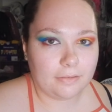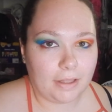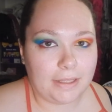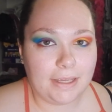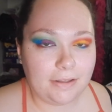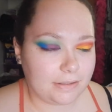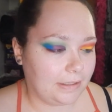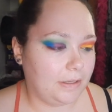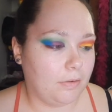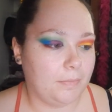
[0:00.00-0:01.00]
I can't
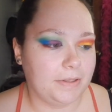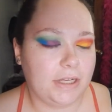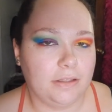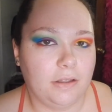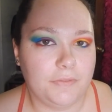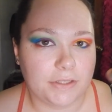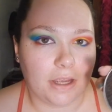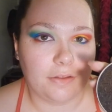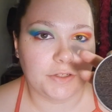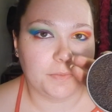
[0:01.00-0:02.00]
tell you how much I love this
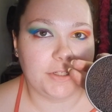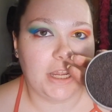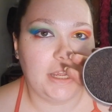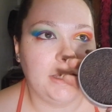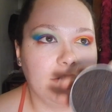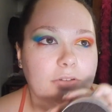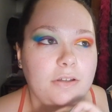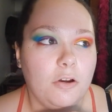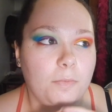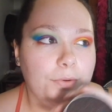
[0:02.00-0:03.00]
color switch. I use
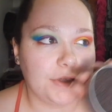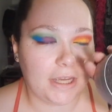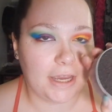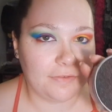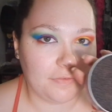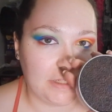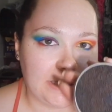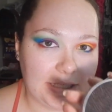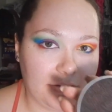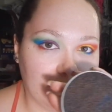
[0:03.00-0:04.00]
it almost every
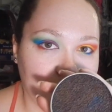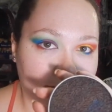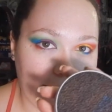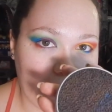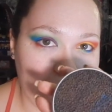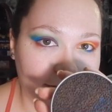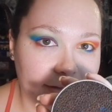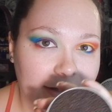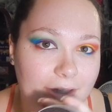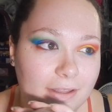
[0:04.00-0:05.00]
single day.
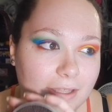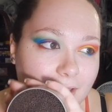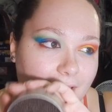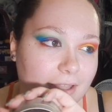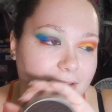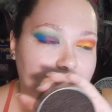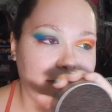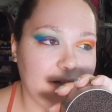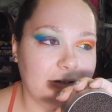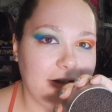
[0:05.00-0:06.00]
It
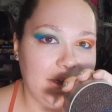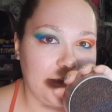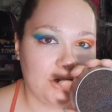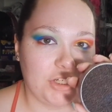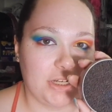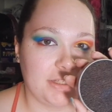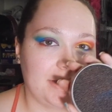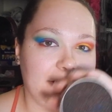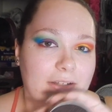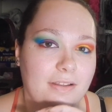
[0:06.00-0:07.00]
literally is
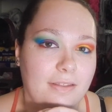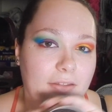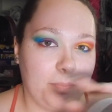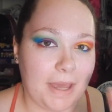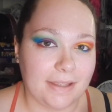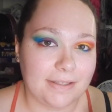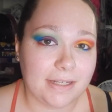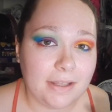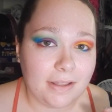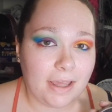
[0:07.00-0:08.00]
just the best.
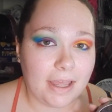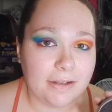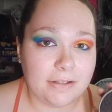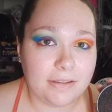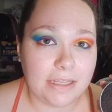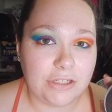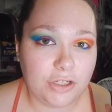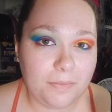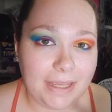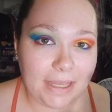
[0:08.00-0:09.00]
And they
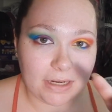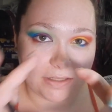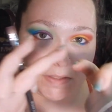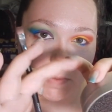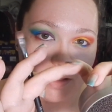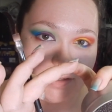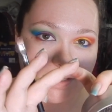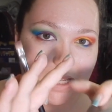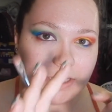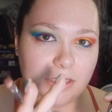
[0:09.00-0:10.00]
do make it in a smaller
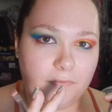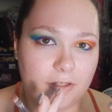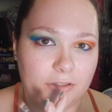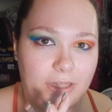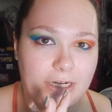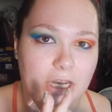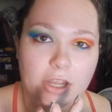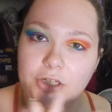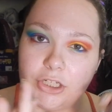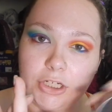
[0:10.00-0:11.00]
size, so if you're like
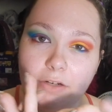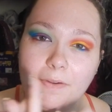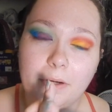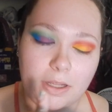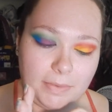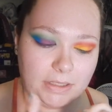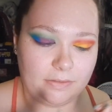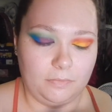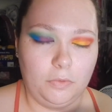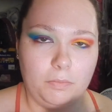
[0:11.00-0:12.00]
not sure if you want to commit,
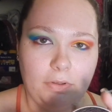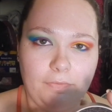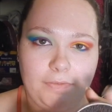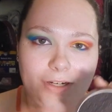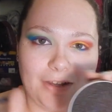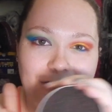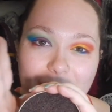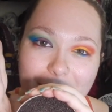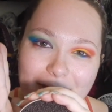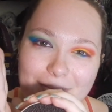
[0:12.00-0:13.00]
if you're not sure
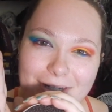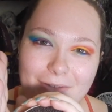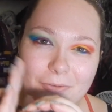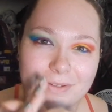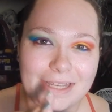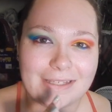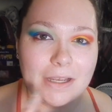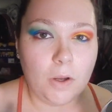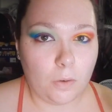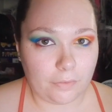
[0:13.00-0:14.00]
you want to commit to the full size,
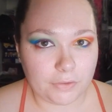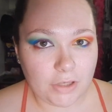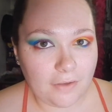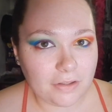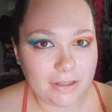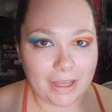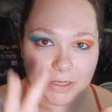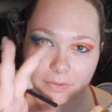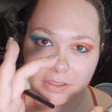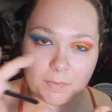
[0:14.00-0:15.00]
or if you travel a lot and
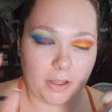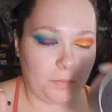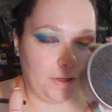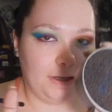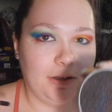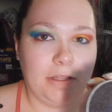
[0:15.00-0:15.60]
you want the smaller one,